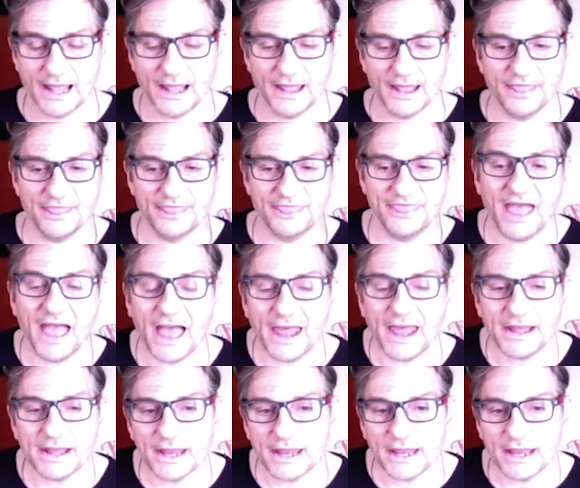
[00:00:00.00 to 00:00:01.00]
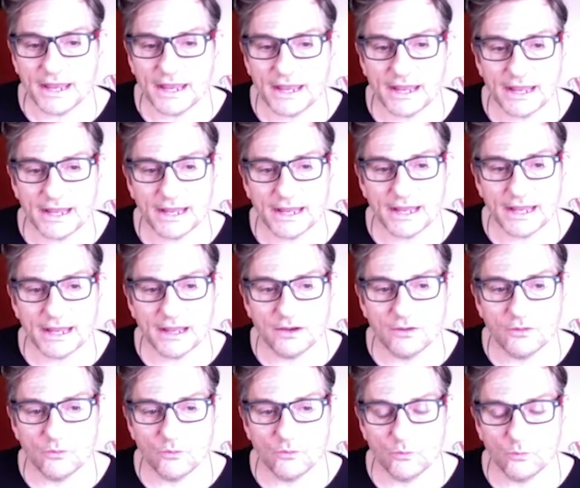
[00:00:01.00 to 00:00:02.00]
that
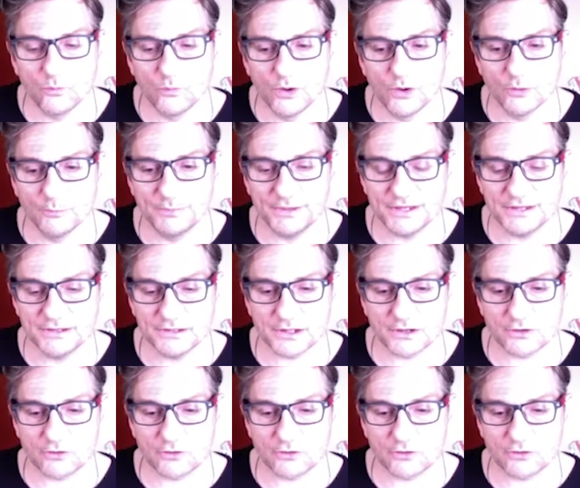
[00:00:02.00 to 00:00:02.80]
will be